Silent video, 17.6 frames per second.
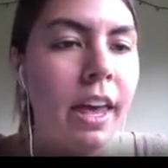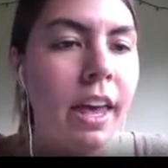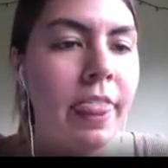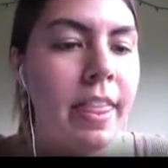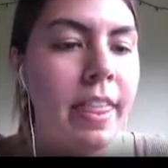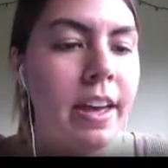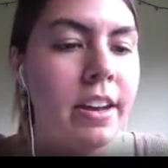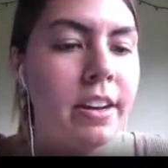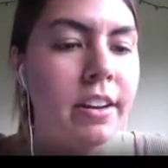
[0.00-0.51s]

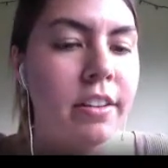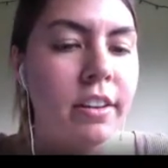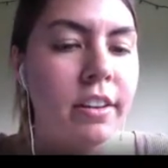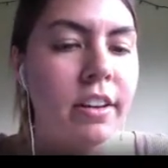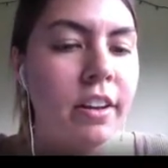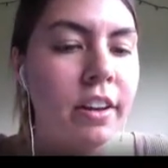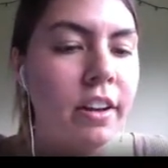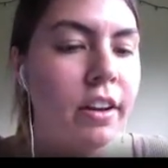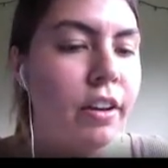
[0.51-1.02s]
and then
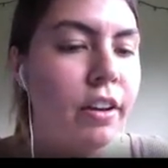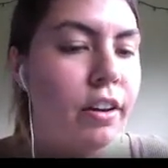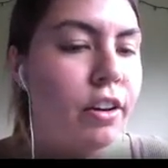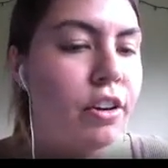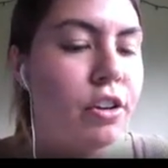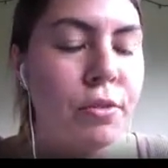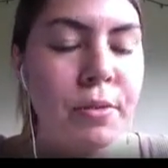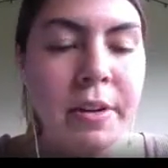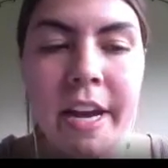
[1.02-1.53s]

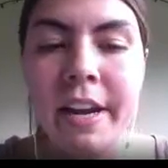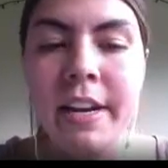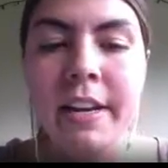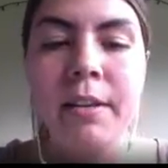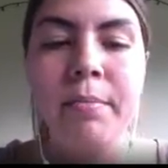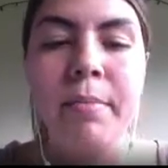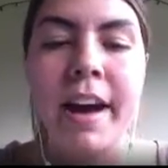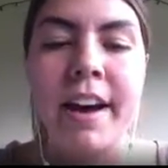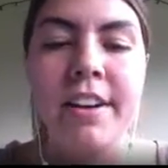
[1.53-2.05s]

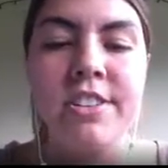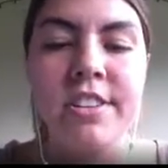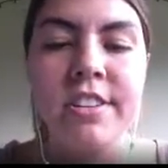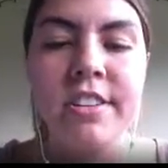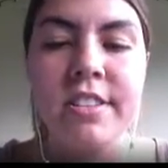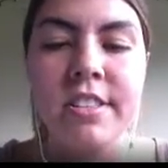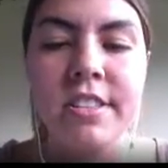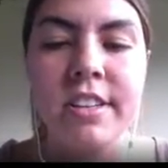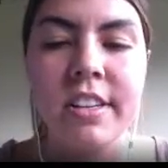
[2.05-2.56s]
creating
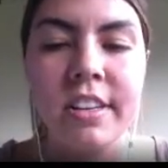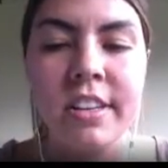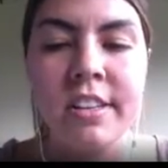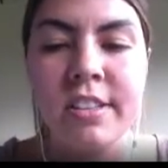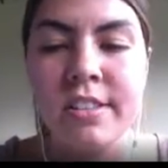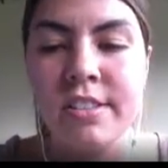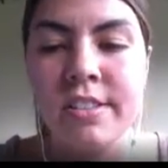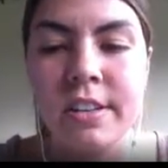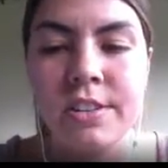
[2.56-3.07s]
badges
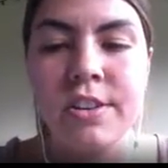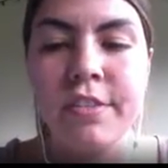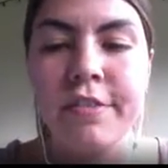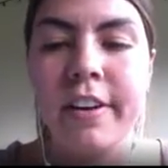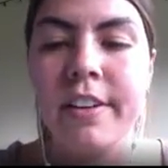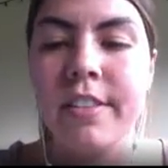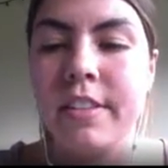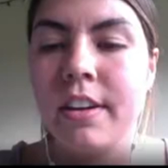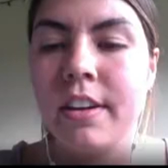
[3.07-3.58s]
is such a
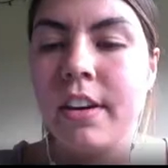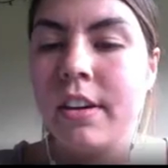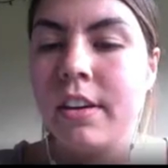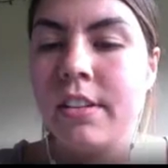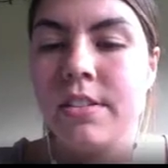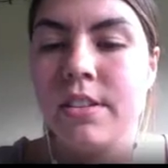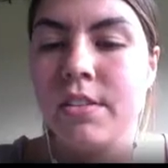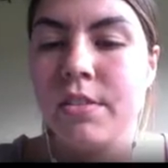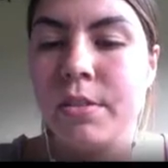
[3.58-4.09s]
fun
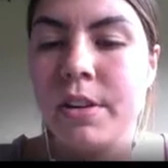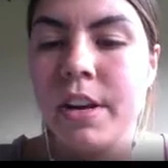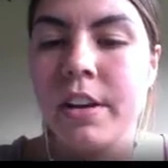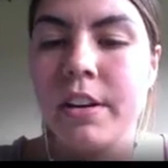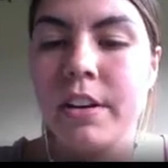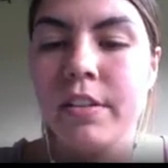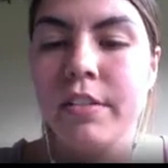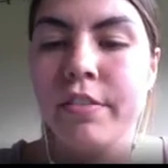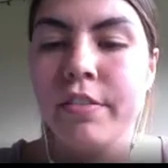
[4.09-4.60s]
thing. It's a
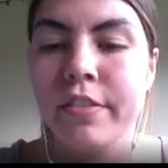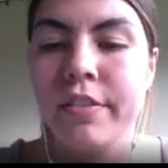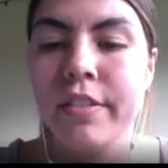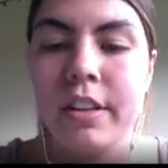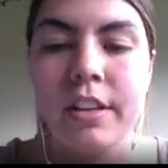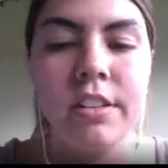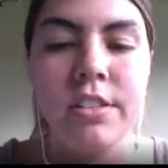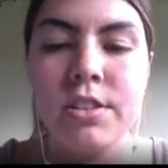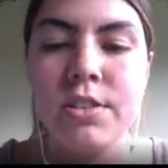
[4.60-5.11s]
creative
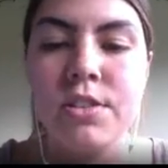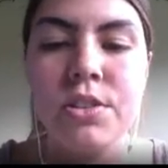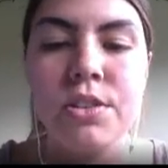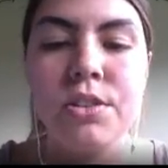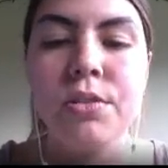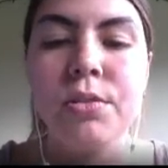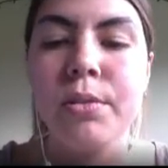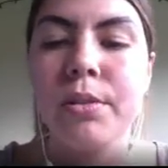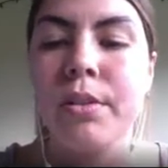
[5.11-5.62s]
thing to
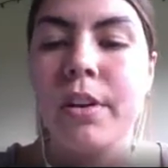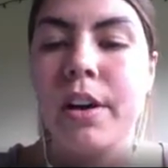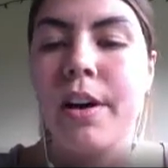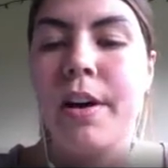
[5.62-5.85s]
do.